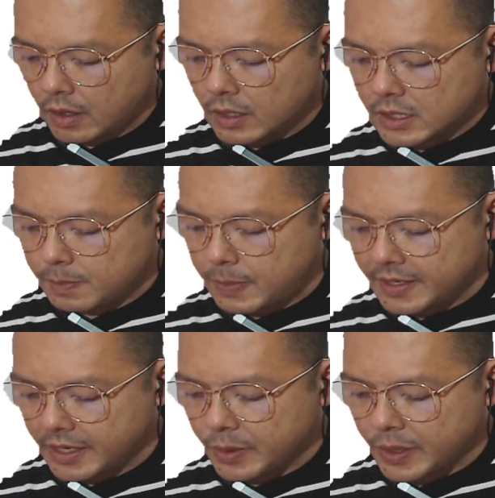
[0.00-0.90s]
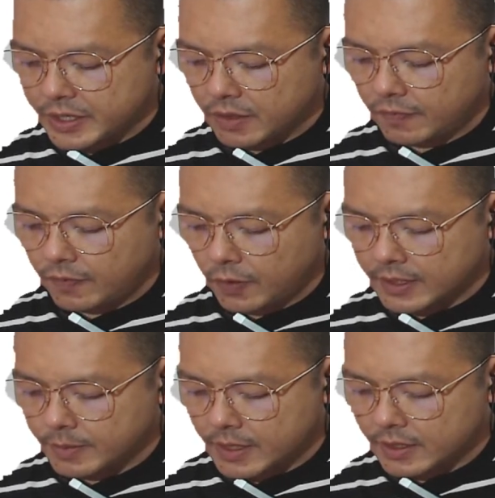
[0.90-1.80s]
Split the equation, force times
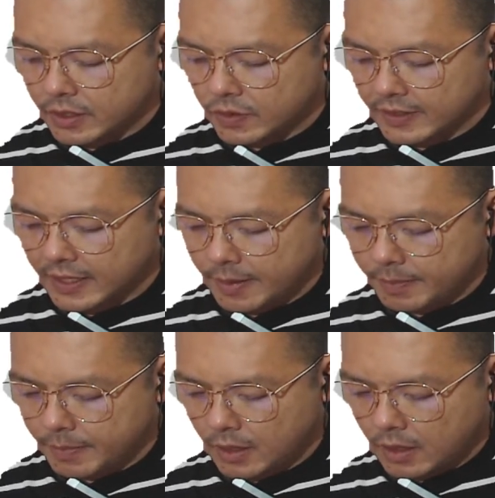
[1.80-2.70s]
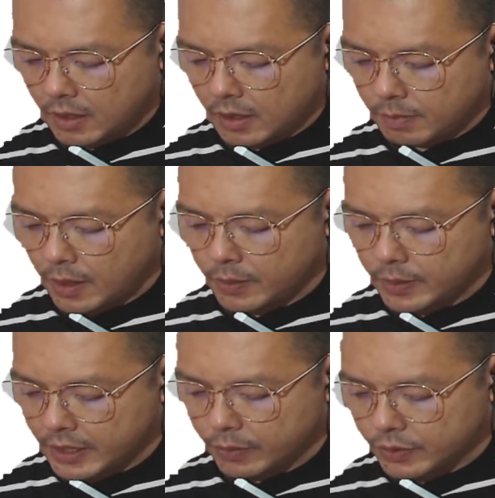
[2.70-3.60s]
distance over time. power
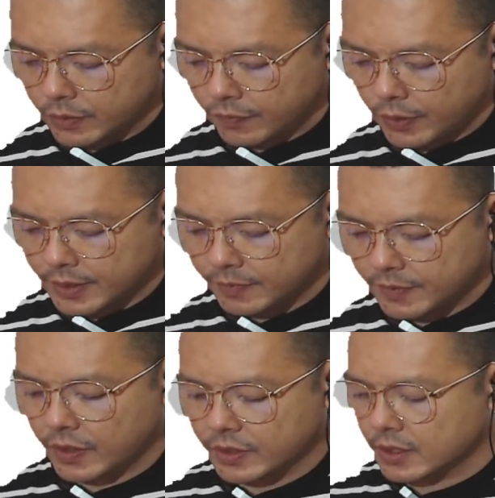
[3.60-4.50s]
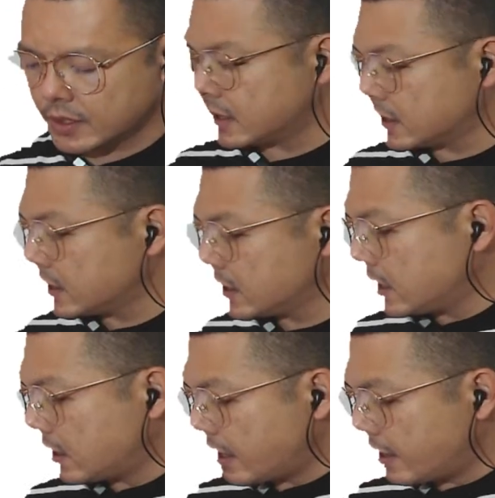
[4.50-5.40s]
equals to force times velocity.
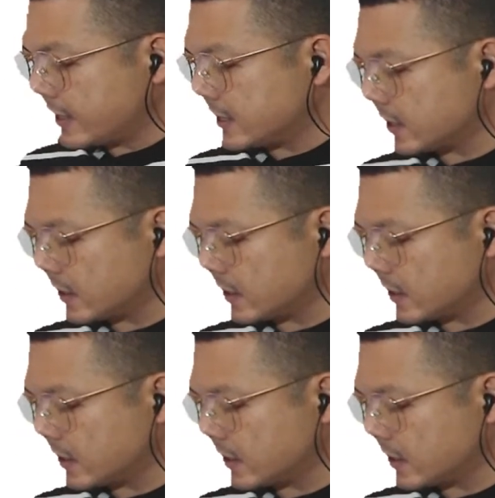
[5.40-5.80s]
Right, write this down.